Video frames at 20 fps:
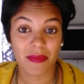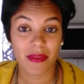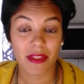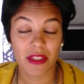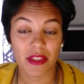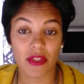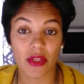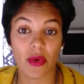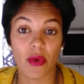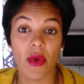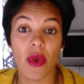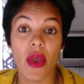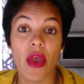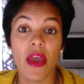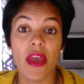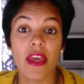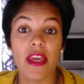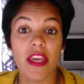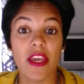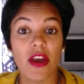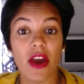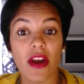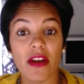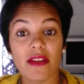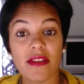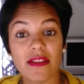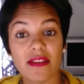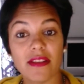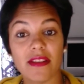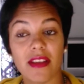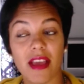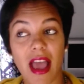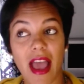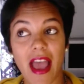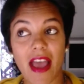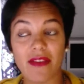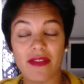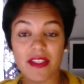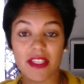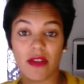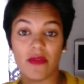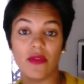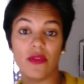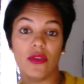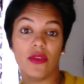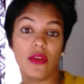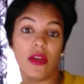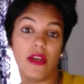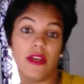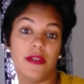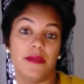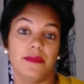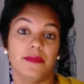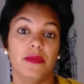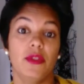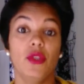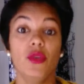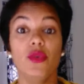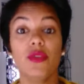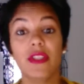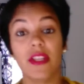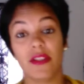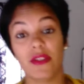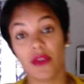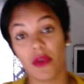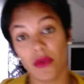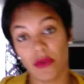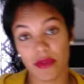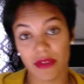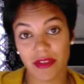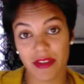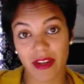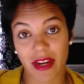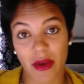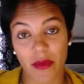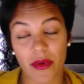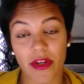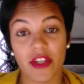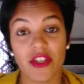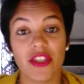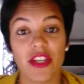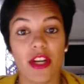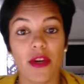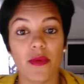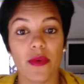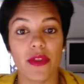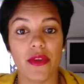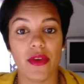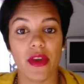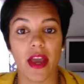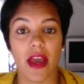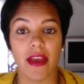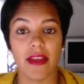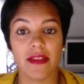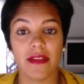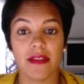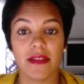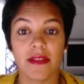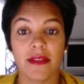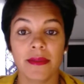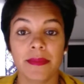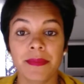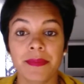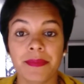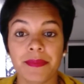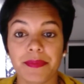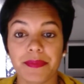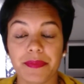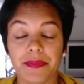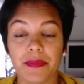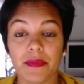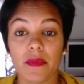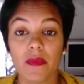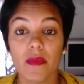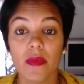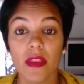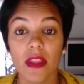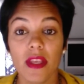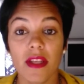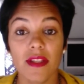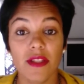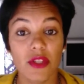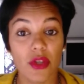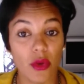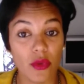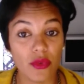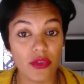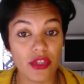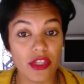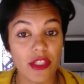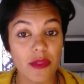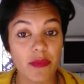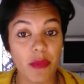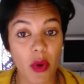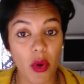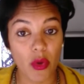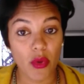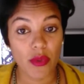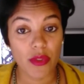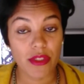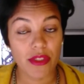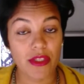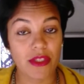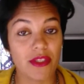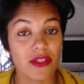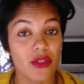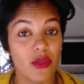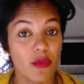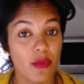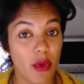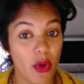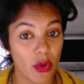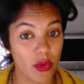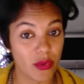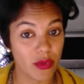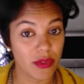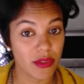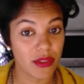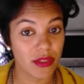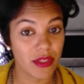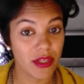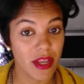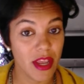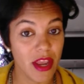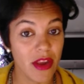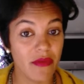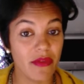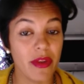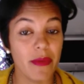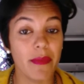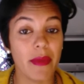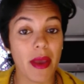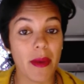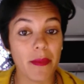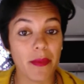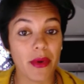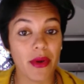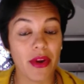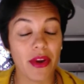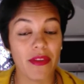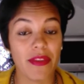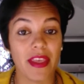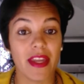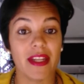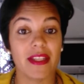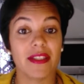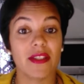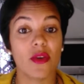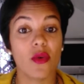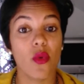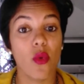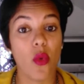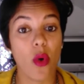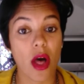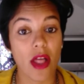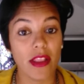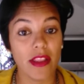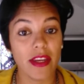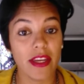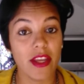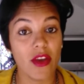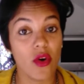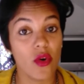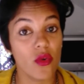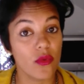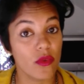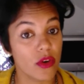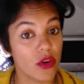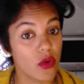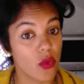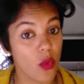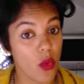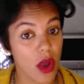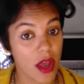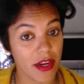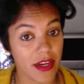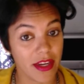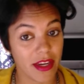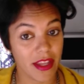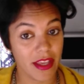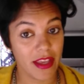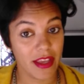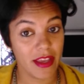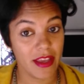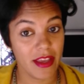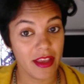So I have several do's and don'ts that I want to share with you guys. Don't just post to post. Remember that it's quality over quantity.